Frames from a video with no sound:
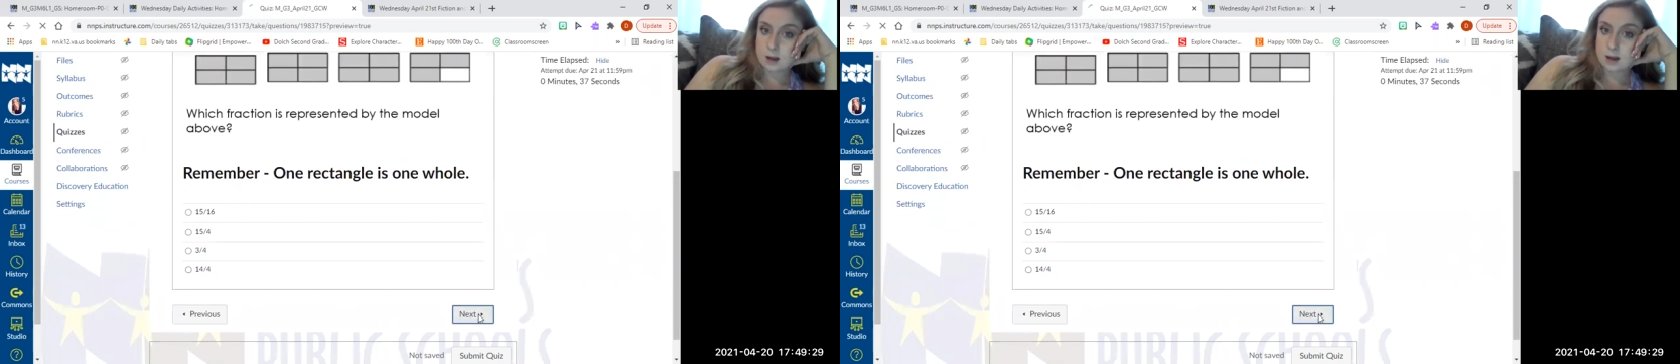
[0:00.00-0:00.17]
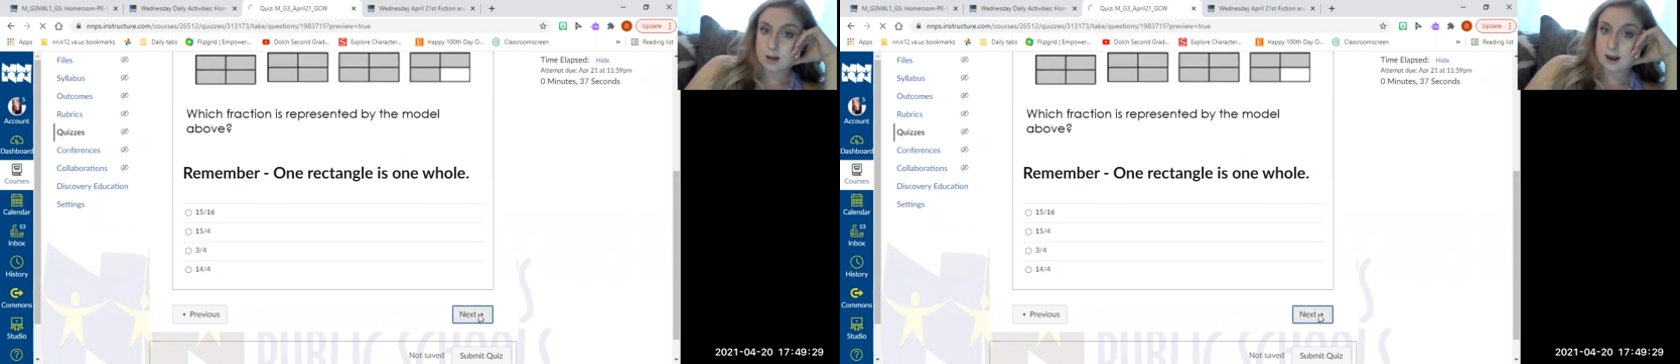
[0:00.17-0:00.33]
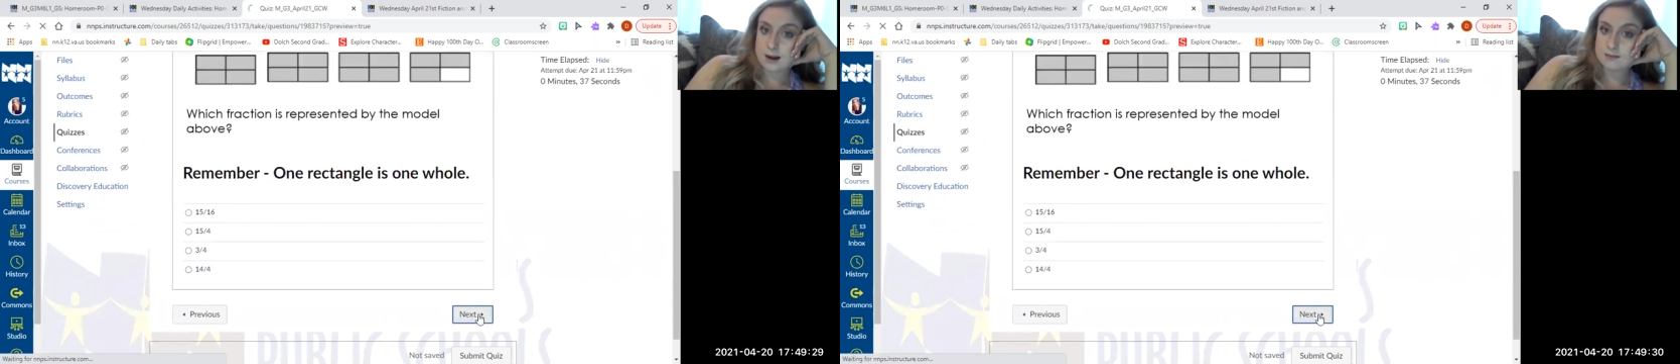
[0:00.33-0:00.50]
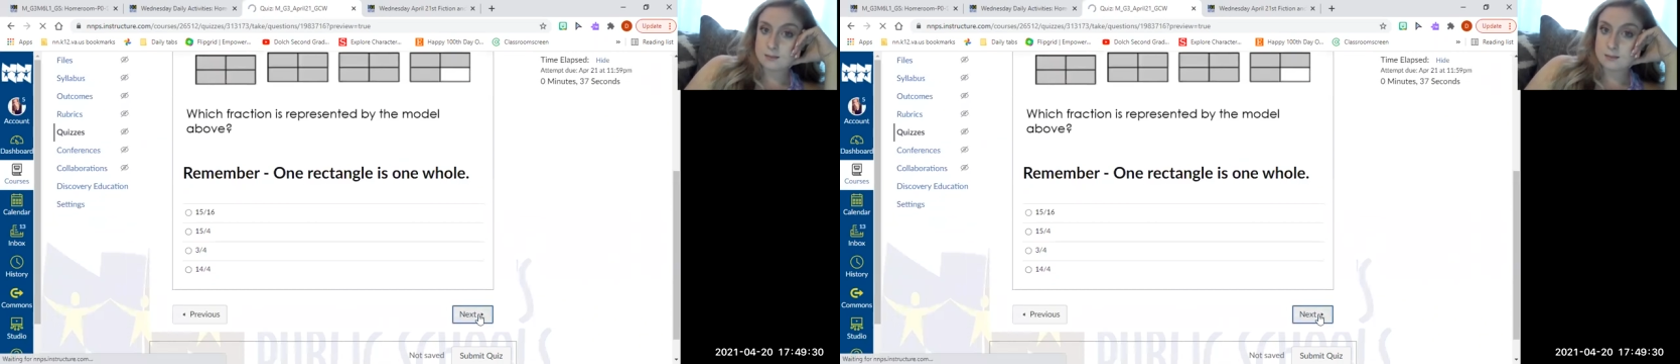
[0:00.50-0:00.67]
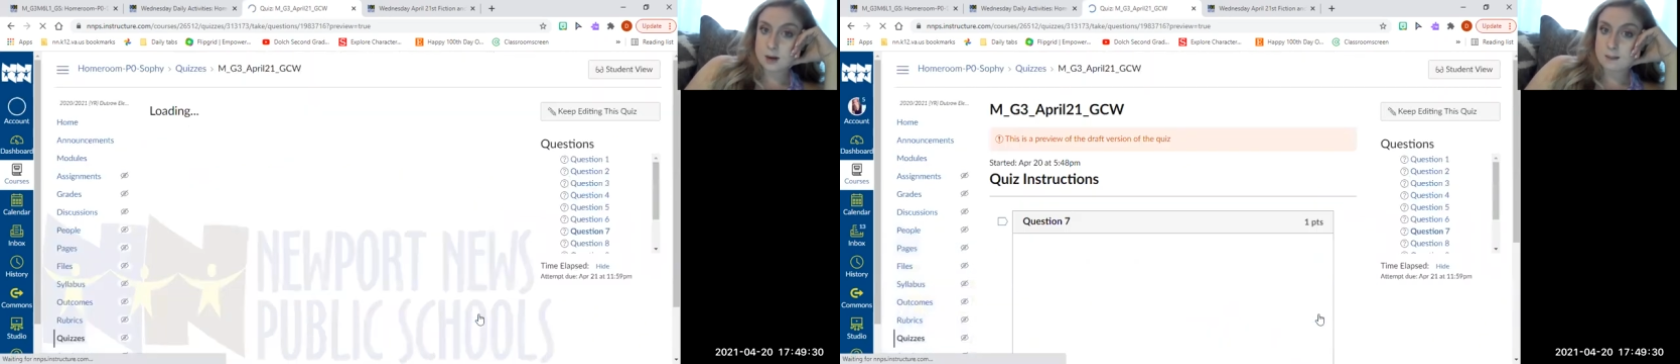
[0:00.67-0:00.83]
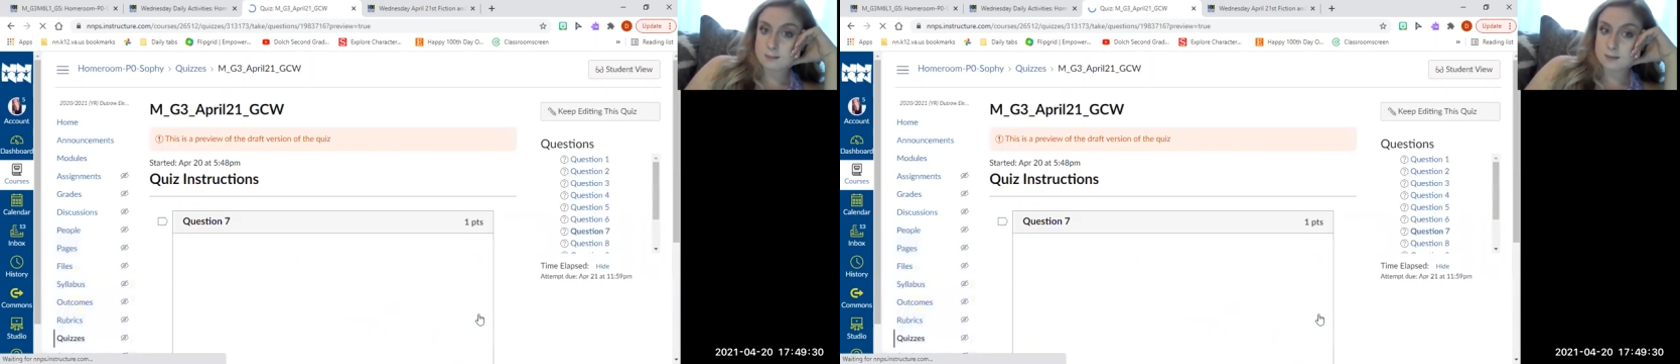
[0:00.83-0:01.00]
a lot of
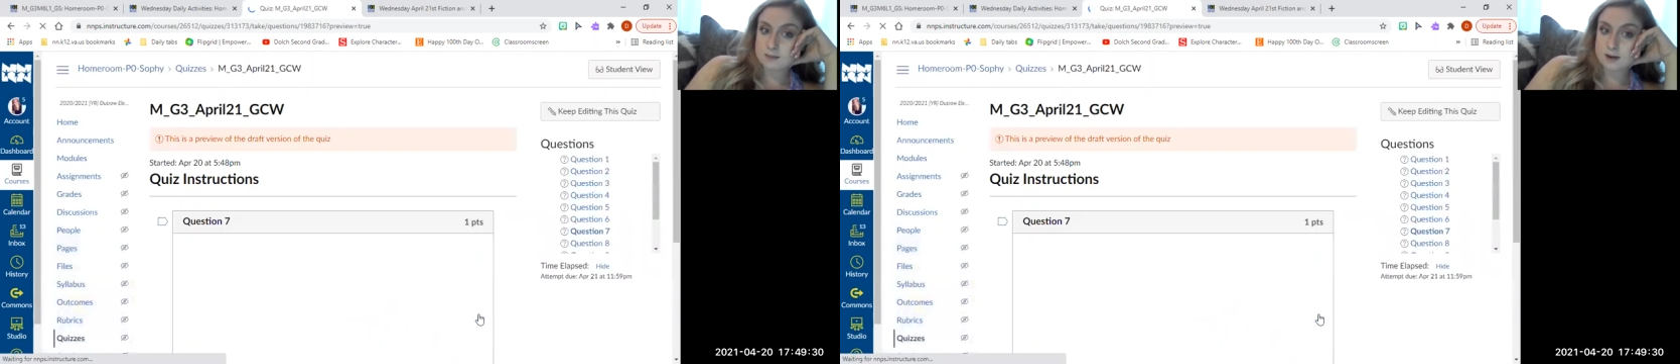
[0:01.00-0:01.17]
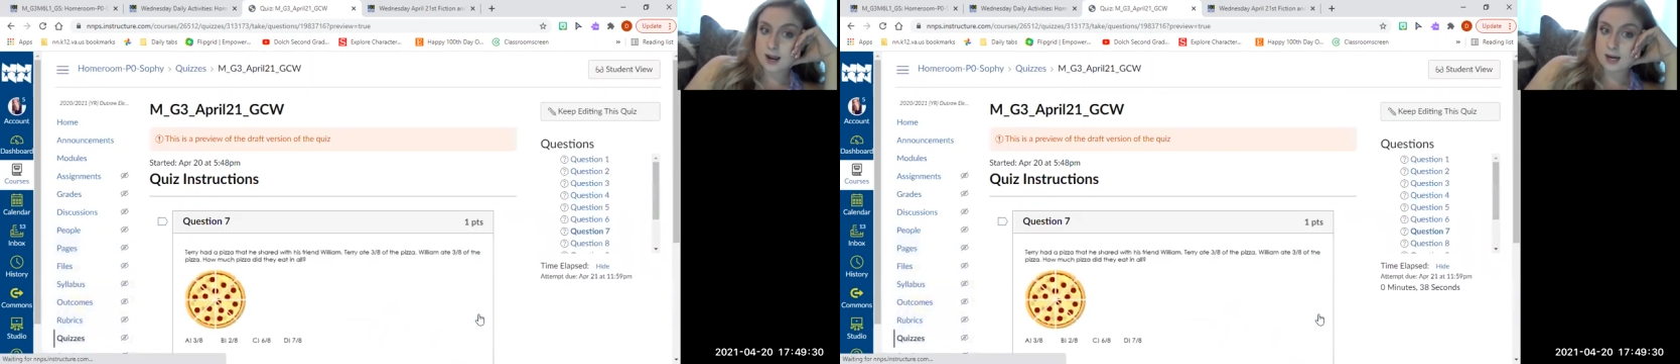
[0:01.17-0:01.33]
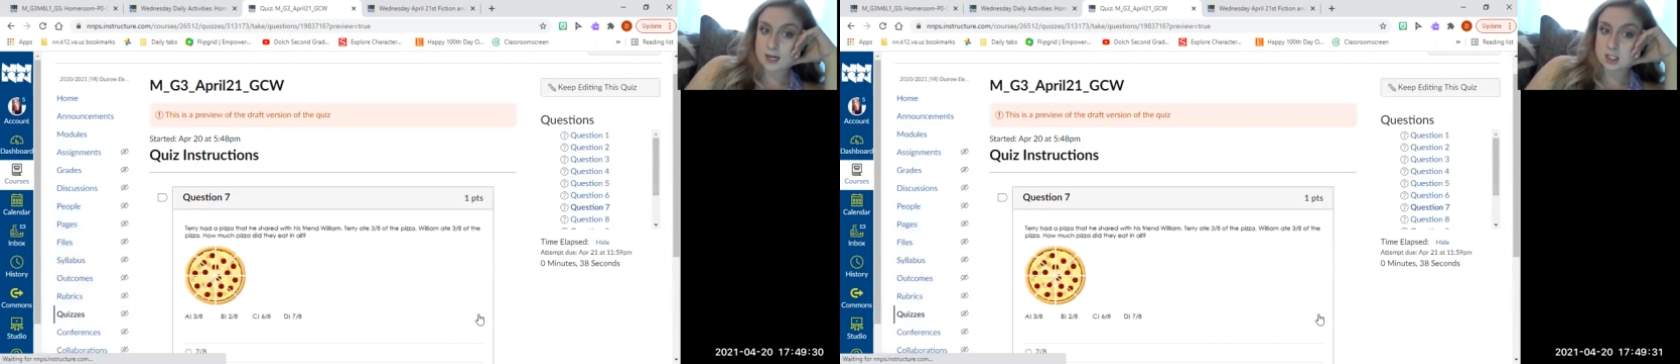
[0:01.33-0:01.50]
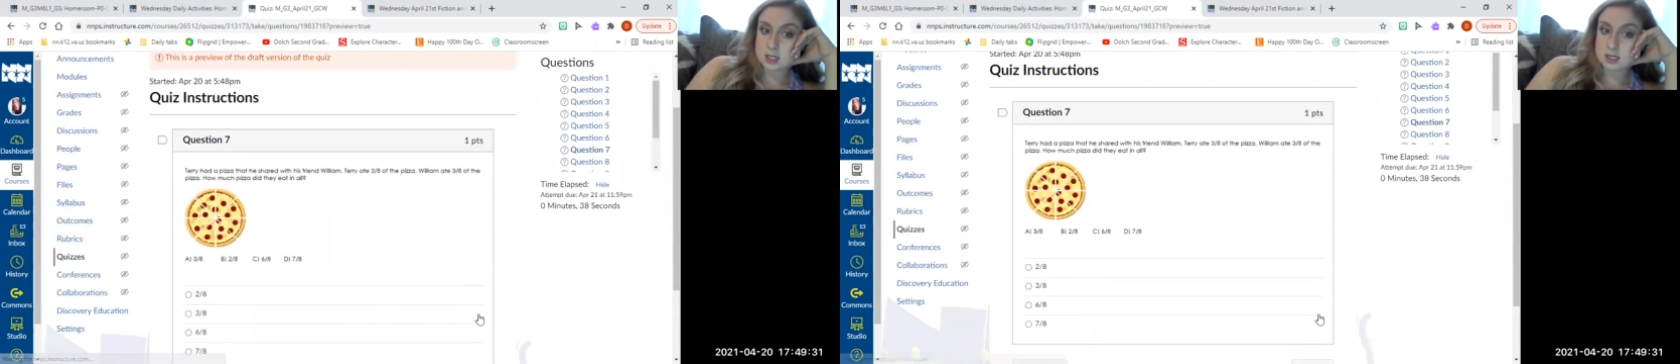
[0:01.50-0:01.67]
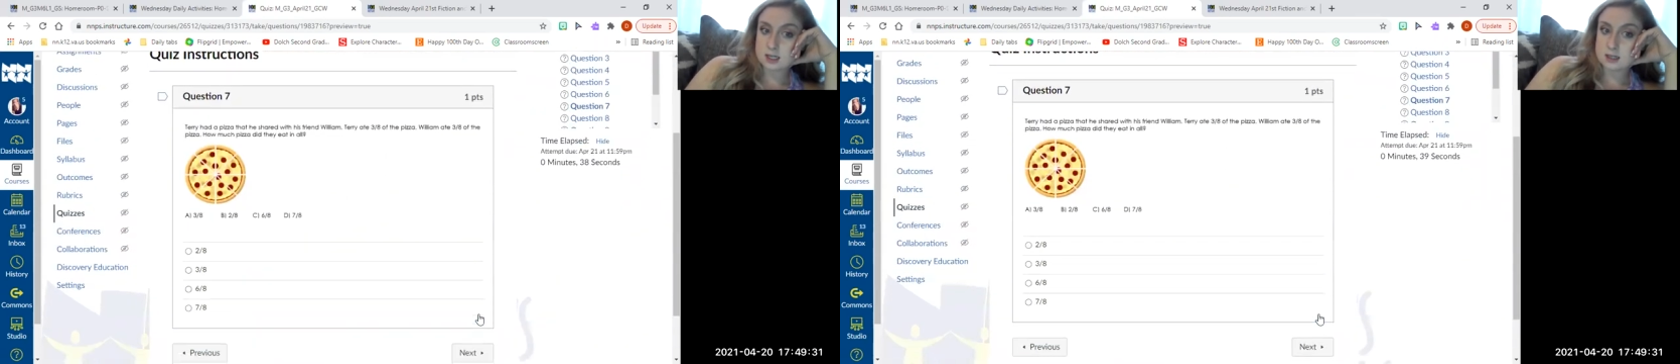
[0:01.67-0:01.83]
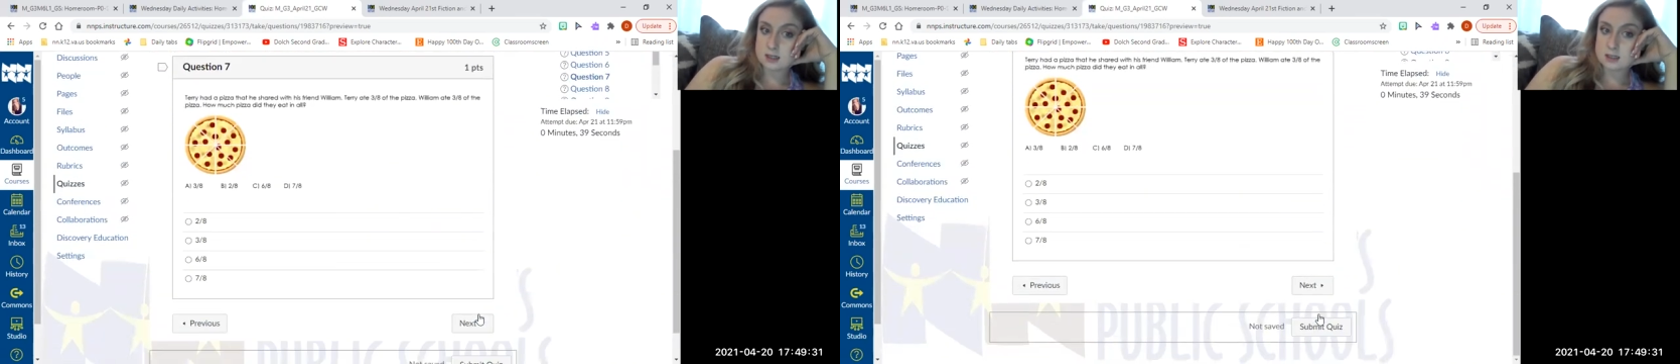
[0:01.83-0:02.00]
improper
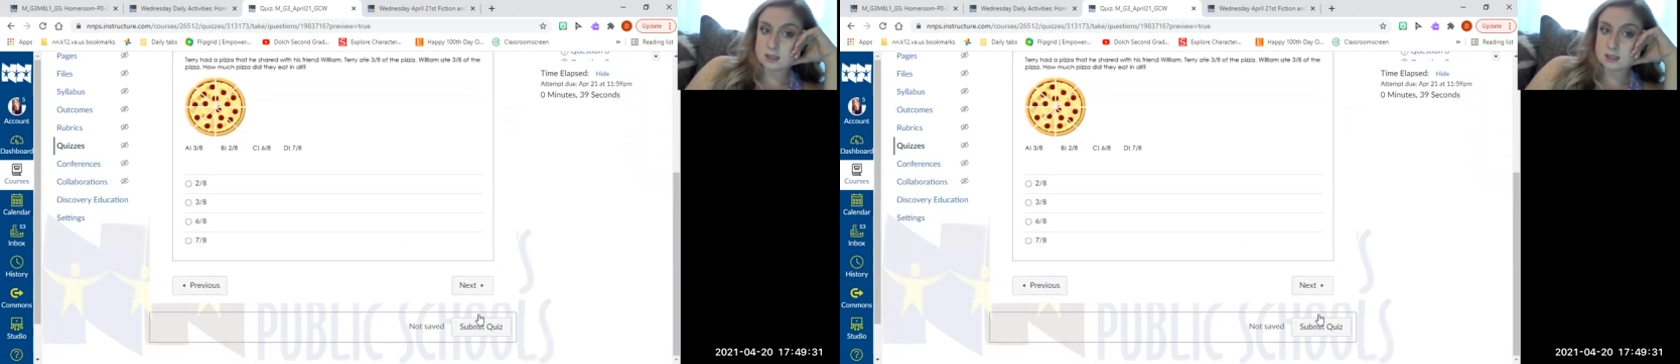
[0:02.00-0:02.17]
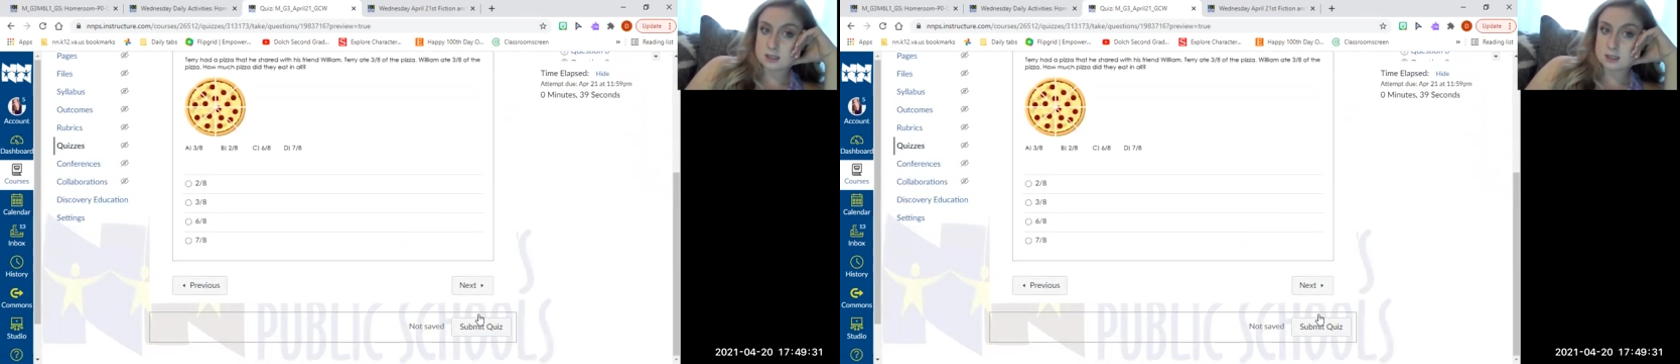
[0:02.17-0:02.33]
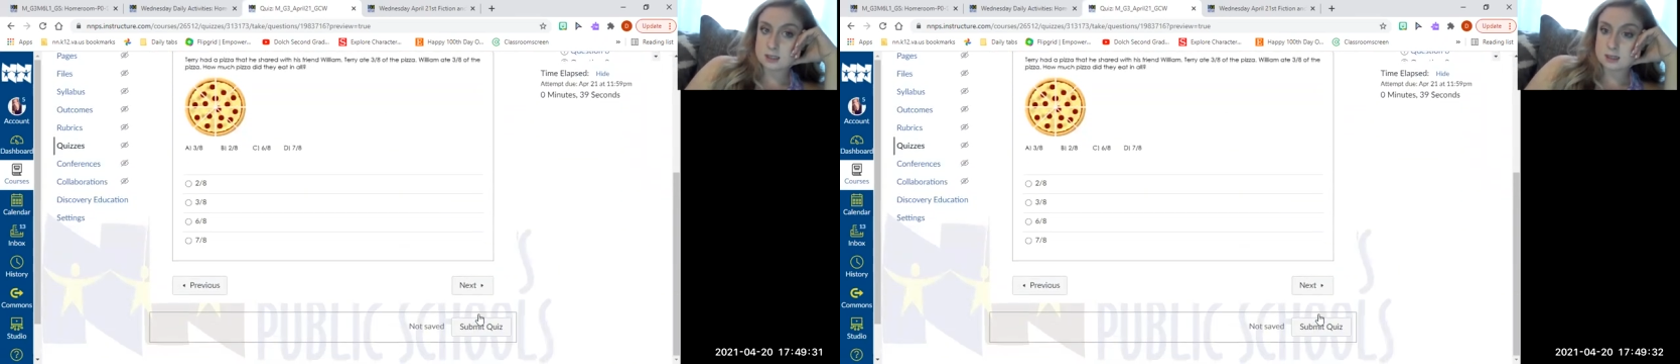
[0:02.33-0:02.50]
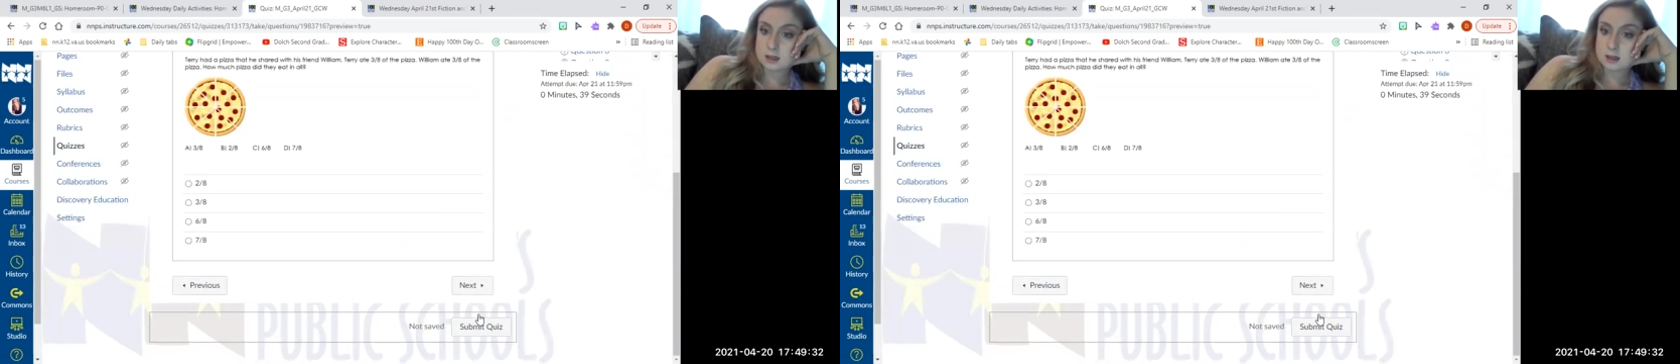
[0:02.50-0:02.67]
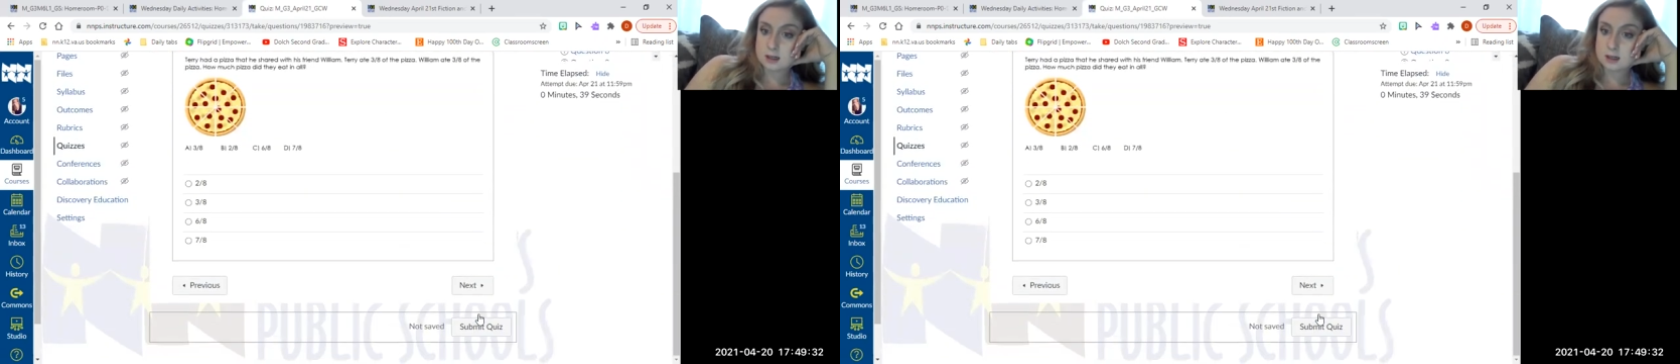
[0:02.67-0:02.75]
fractions,